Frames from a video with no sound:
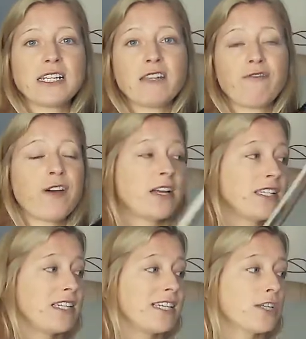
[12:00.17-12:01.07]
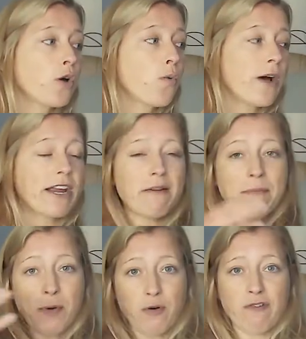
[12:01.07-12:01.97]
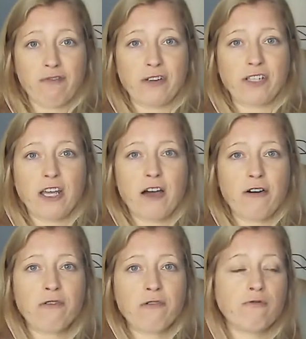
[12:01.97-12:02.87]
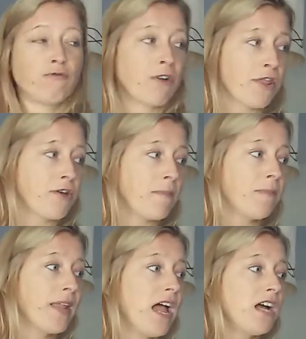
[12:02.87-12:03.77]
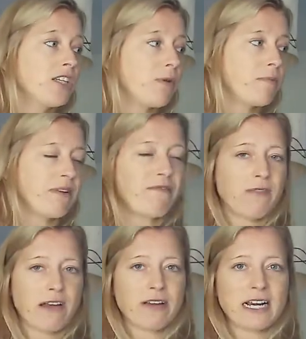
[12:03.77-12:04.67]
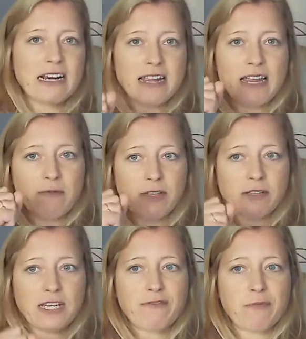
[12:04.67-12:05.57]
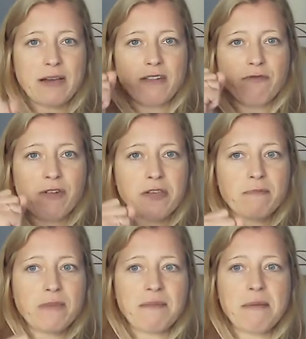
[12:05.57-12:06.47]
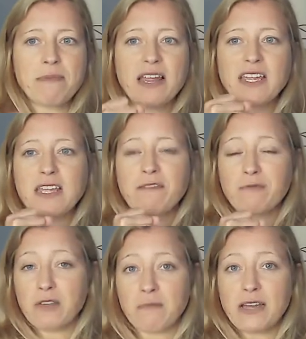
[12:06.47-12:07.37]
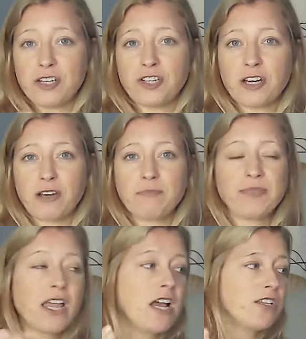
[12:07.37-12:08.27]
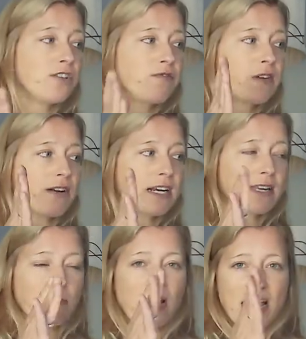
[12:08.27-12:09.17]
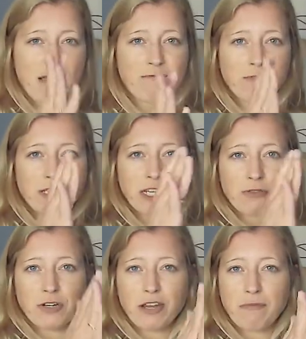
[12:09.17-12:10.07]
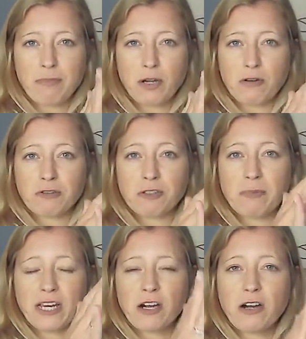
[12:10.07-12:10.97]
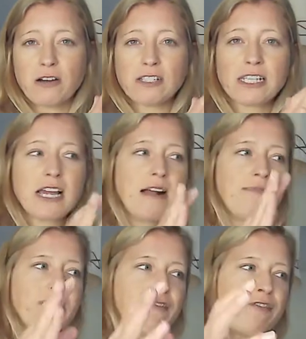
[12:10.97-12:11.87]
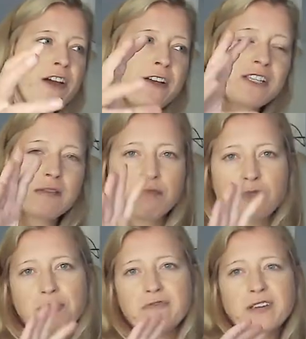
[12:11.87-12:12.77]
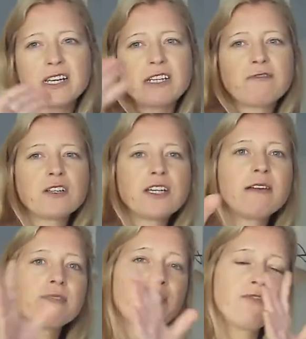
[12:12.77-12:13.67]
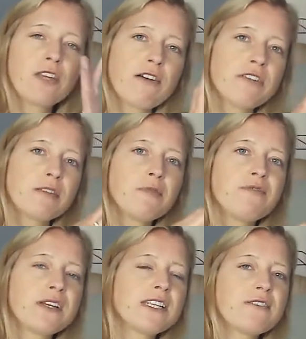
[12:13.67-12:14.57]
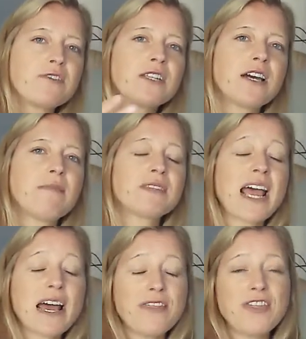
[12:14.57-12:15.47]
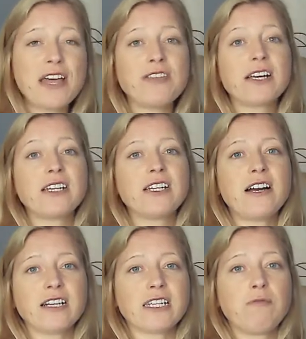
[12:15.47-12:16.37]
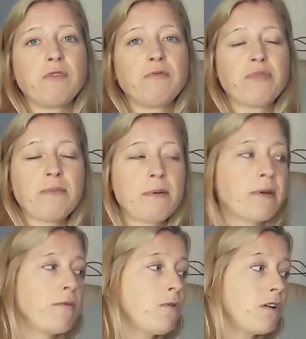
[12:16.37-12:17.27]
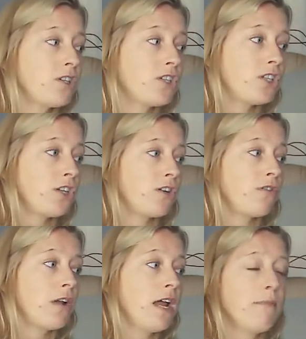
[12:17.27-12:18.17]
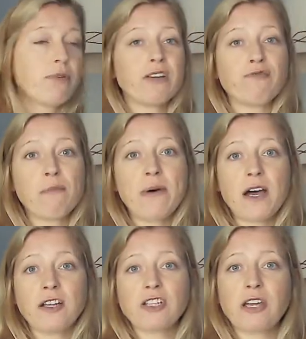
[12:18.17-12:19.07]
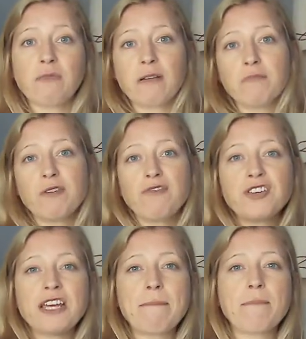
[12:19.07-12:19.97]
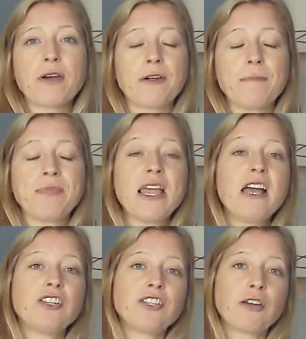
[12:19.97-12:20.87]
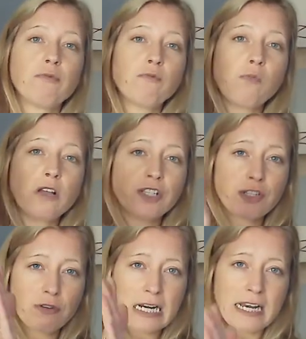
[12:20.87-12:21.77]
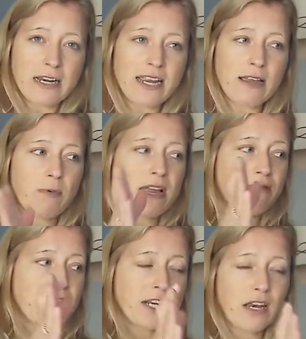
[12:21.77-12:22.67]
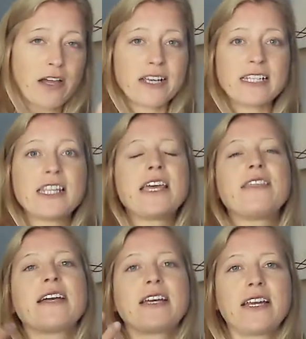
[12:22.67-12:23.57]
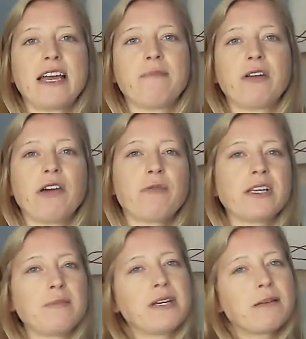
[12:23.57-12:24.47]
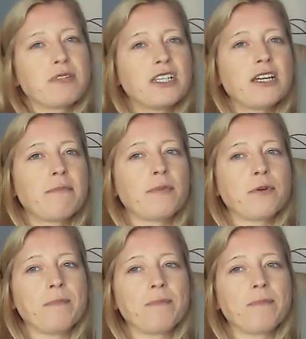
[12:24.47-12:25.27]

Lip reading: to the first is it's quite amorphous, the whole rhythm. So I'd be very clear with yourself about the rhythm, maybe play even with a metronome. So it's very clear where every single note belongs, because the firsts are moving at different times, the violas are moving at different times, and then the conductor will probably want to put in rubato and move the tempo. So once you're clear where everything lies, then that can happen, otherwise it becomes a jumble.